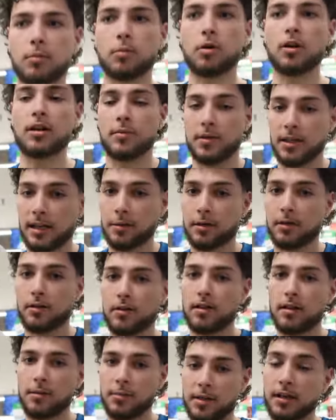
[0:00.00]
our boy Emiliano,
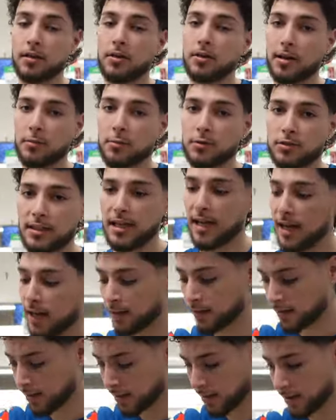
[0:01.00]
Emiliano Ramos dad
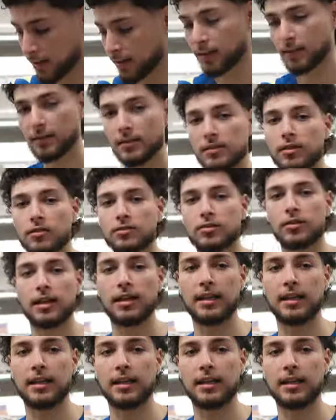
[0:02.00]
he's also